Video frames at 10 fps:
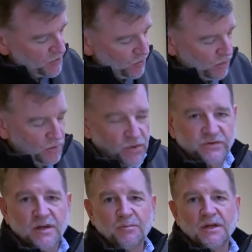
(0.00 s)
What we'll
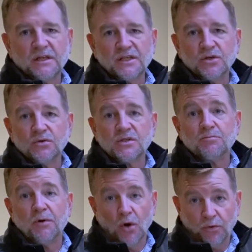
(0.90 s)
typically do is
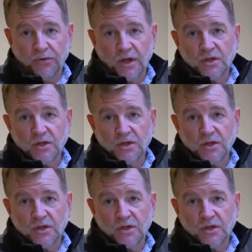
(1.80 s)
both.